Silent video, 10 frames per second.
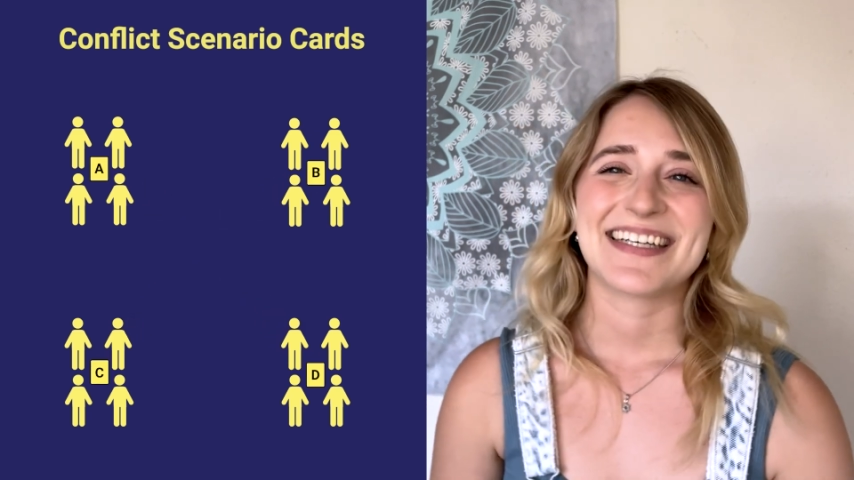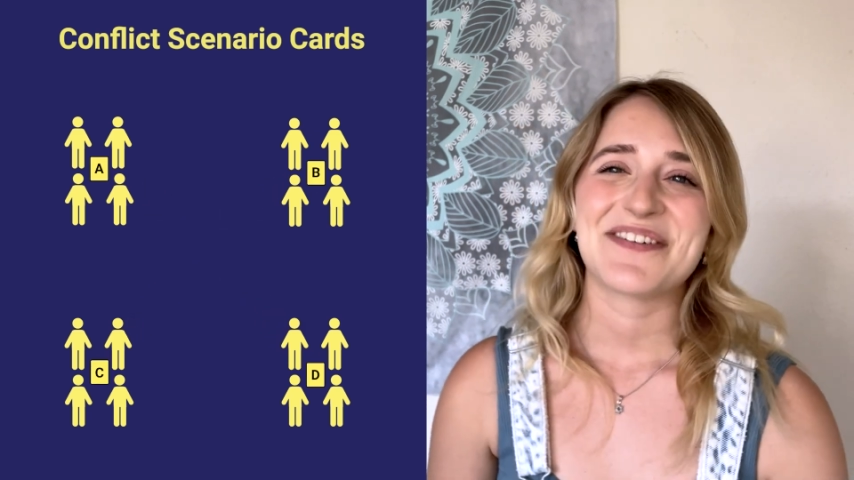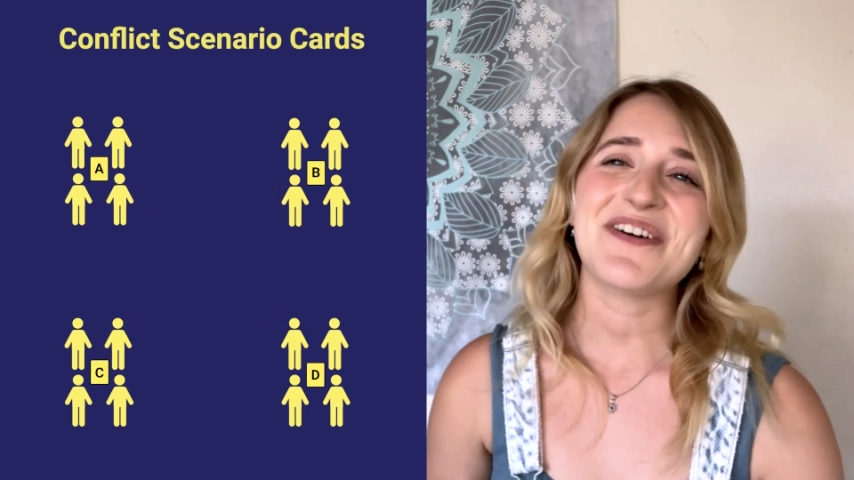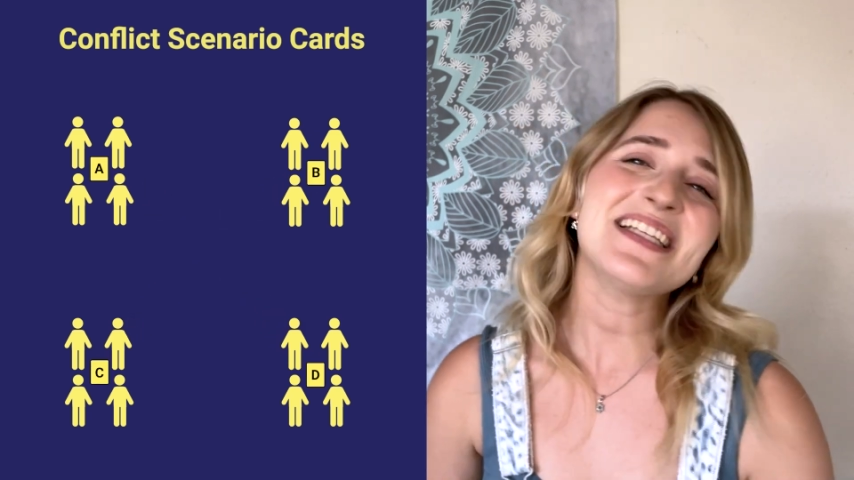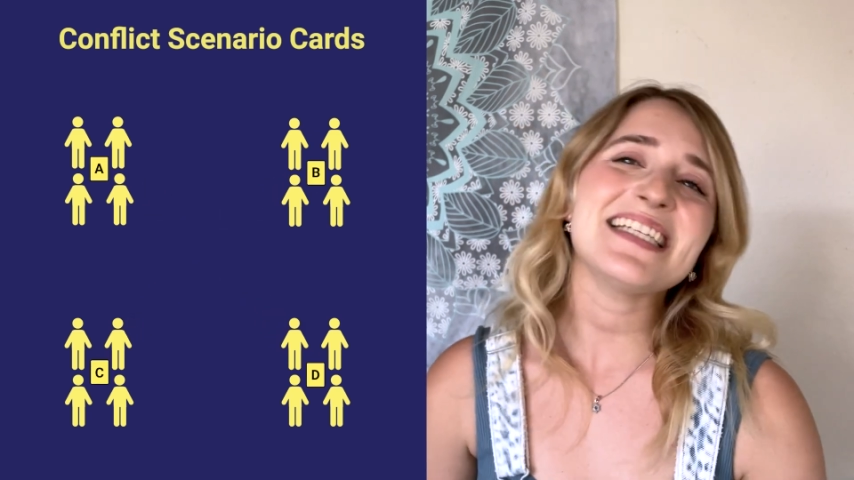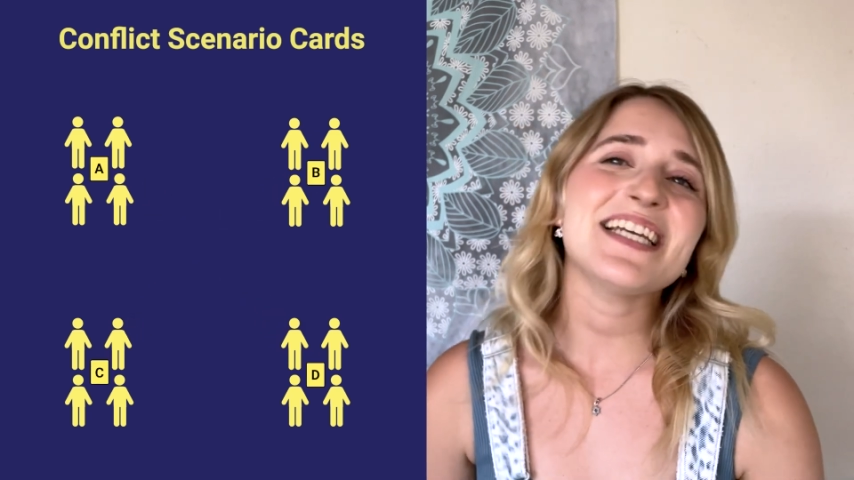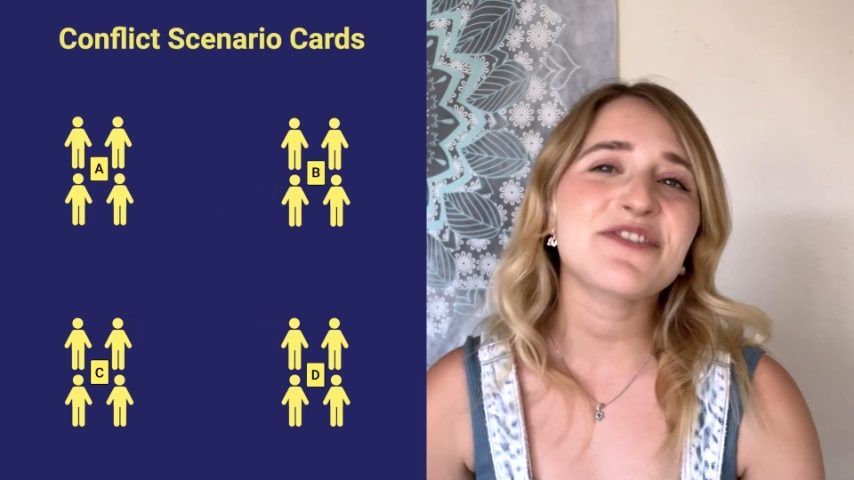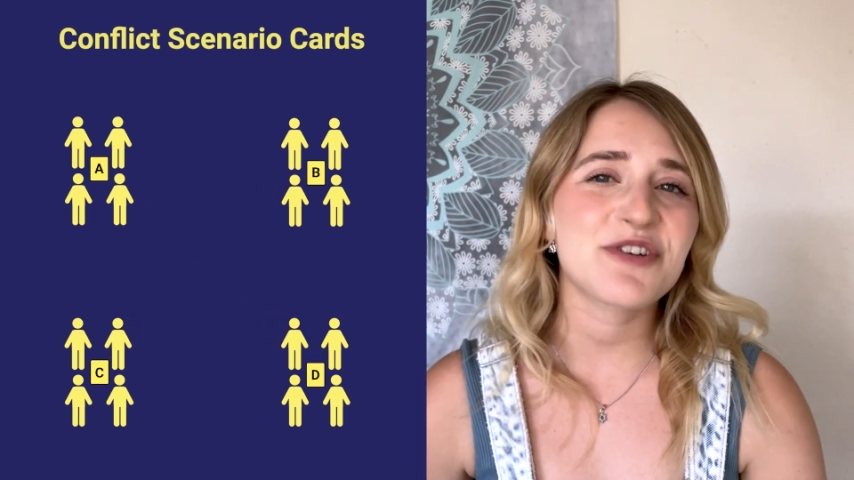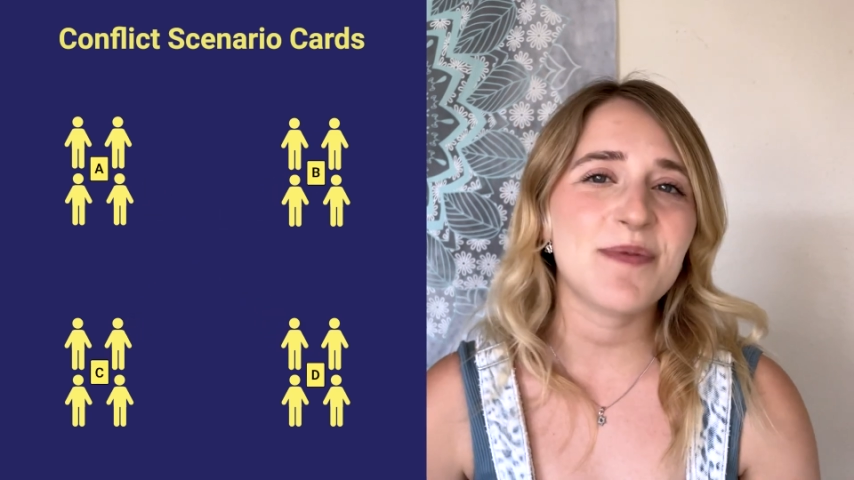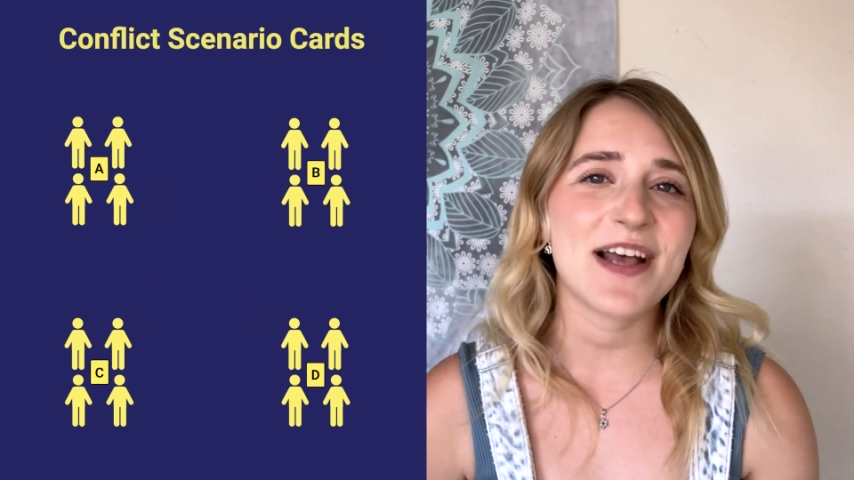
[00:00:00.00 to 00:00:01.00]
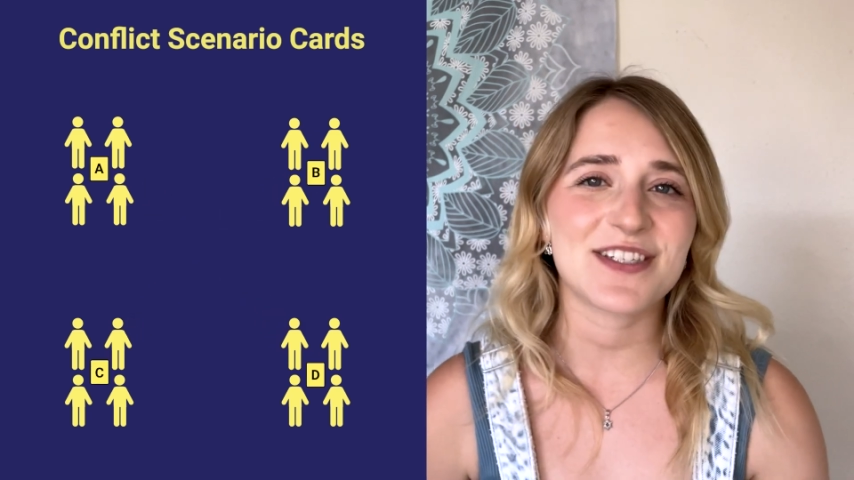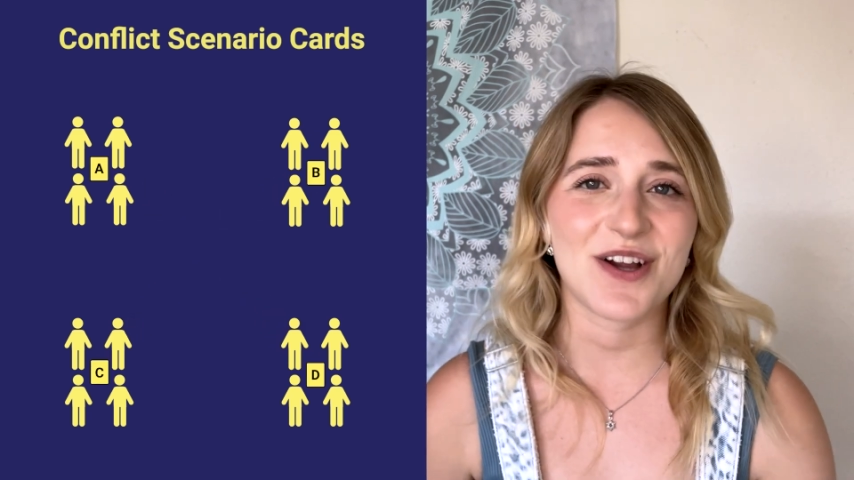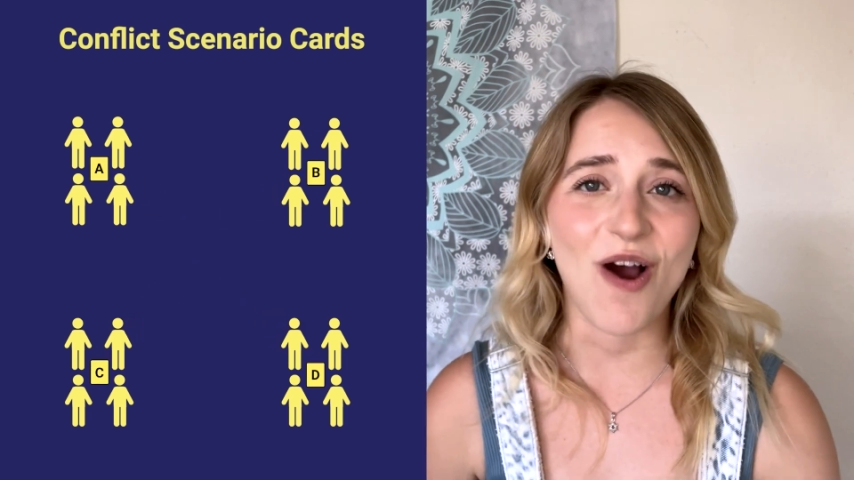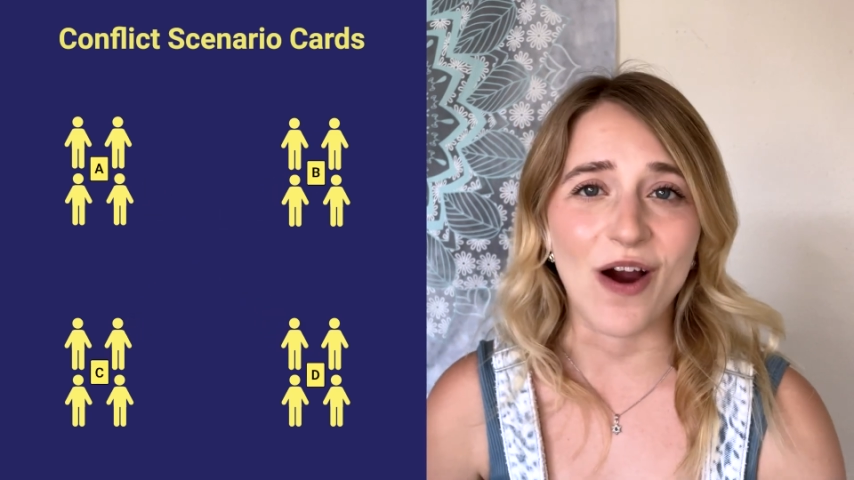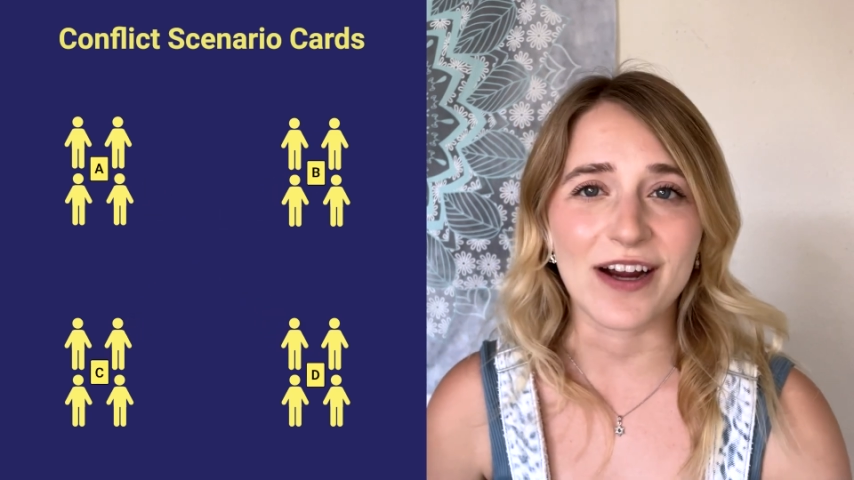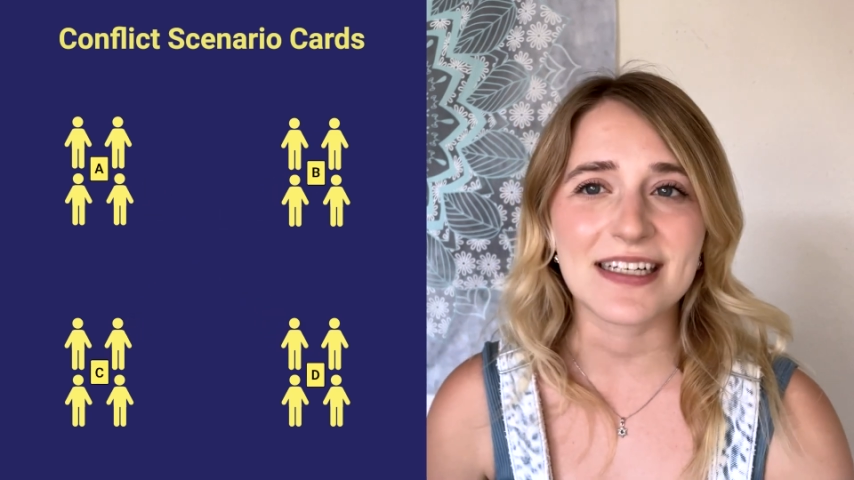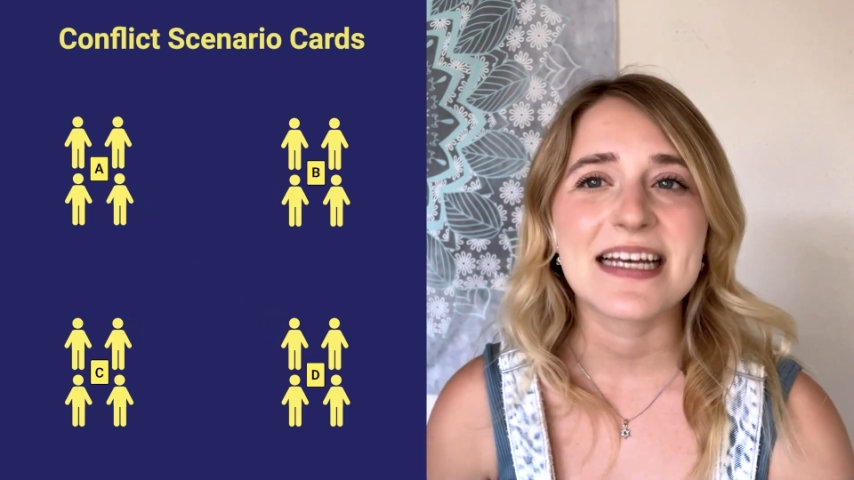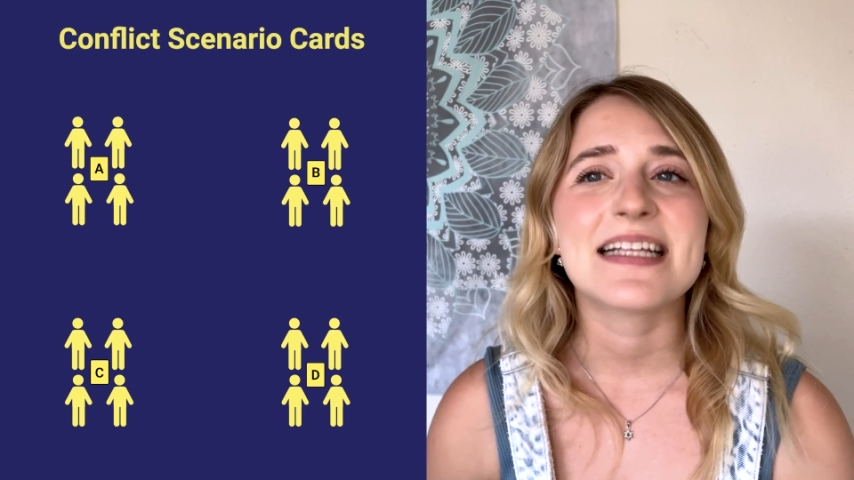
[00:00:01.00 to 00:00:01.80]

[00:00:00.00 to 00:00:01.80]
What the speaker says: Once each group has a card,